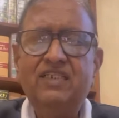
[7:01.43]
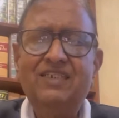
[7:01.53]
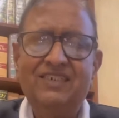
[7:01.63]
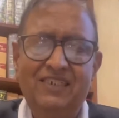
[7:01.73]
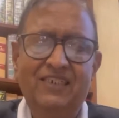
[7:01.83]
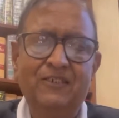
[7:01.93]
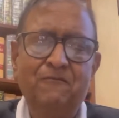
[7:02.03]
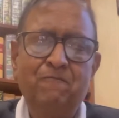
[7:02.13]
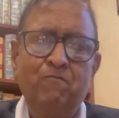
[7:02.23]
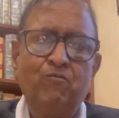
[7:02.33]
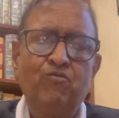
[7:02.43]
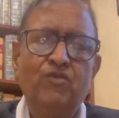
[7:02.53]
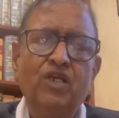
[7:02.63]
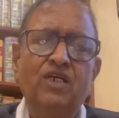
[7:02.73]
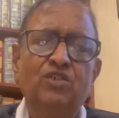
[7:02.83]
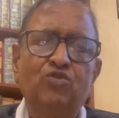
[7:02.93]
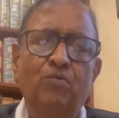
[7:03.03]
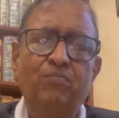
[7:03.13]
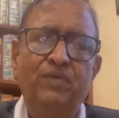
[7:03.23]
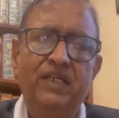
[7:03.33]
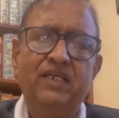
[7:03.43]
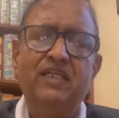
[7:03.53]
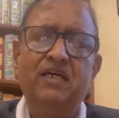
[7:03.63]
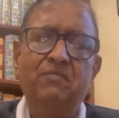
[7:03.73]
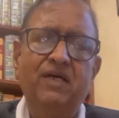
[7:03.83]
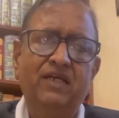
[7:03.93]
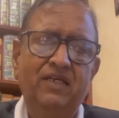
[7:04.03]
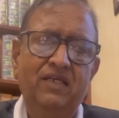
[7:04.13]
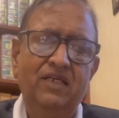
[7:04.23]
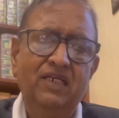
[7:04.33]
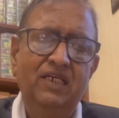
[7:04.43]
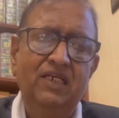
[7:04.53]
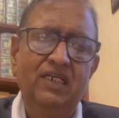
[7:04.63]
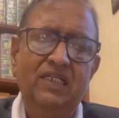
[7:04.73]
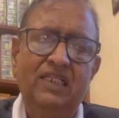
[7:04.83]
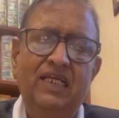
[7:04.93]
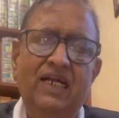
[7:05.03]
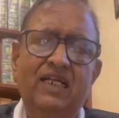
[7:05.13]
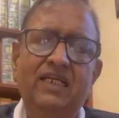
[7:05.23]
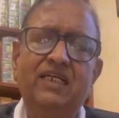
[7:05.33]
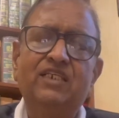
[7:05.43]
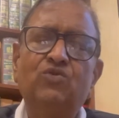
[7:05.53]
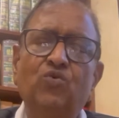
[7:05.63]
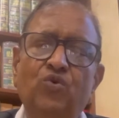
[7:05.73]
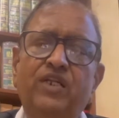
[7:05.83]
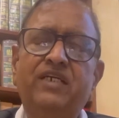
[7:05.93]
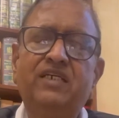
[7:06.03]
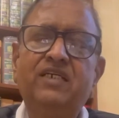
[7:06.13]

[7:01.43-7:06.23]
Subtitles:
receipt. So meaning thereby that it is only